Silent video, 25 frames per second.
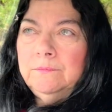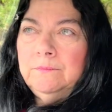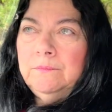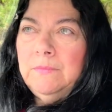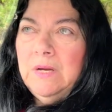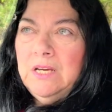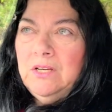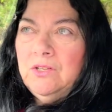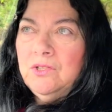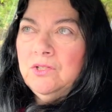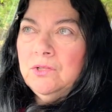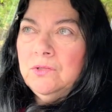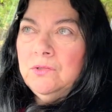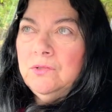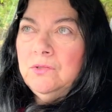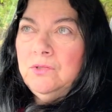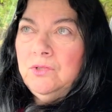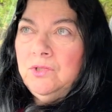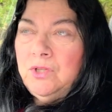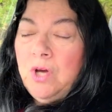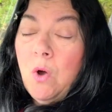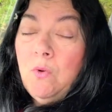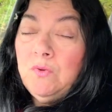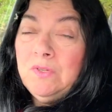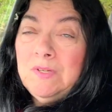He's
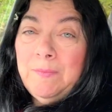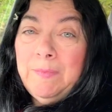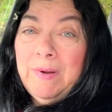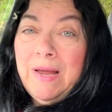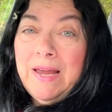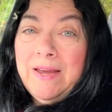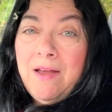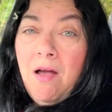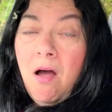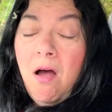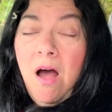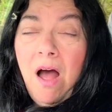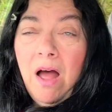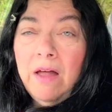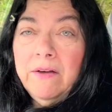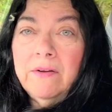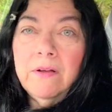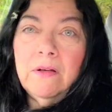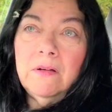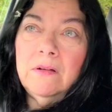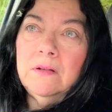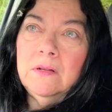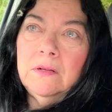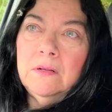chosen by God.